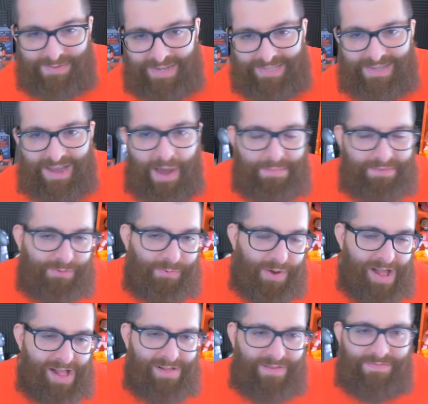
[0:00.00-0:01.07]
my top
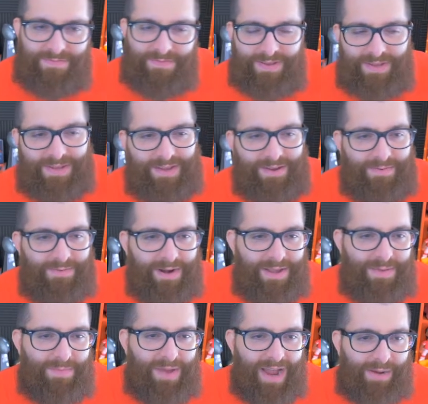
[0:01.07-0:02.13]
12
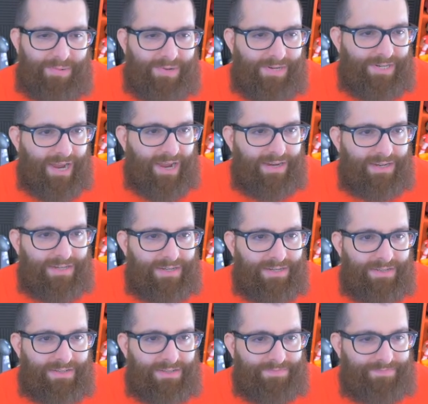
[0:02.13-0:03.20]
running back
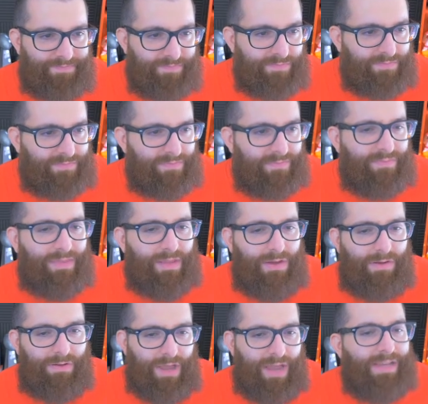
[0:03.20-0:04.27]
projections.
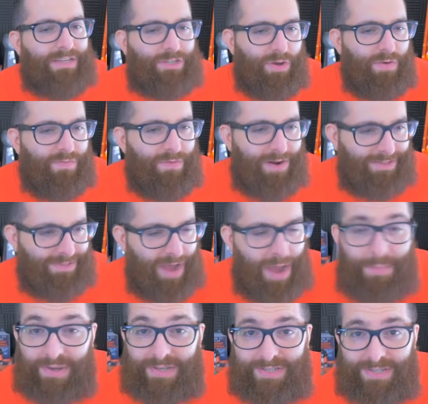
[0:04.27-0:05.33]
Okay, so far
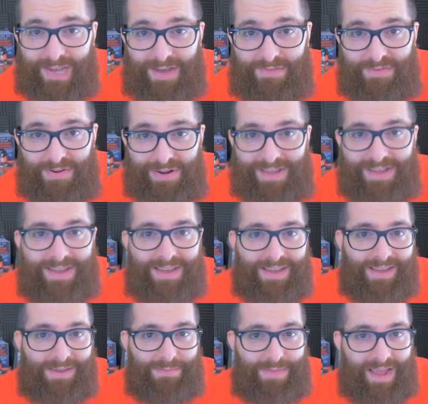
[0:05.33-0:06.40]
topics covered.
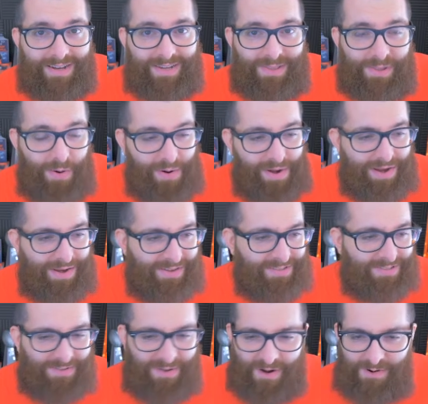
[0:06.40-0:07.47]
Mandalorian and
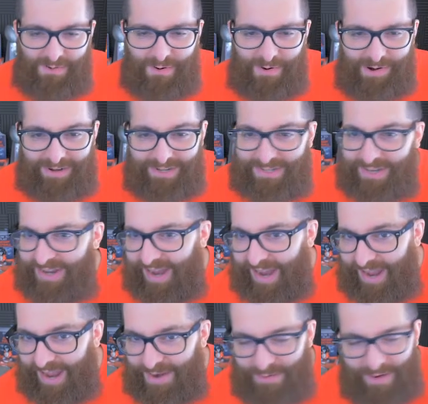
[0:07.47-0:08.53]
Star Wars
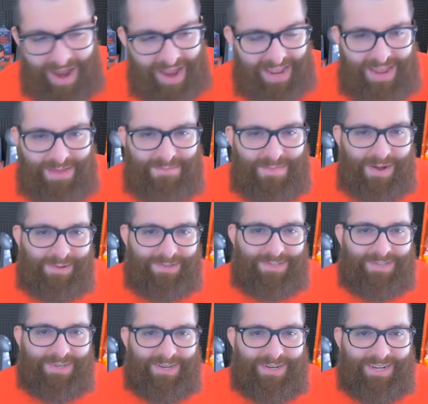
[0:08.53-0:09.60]
and Raheem
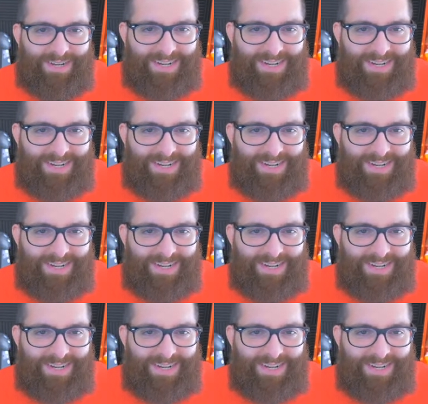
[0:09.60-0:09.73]
Mostert.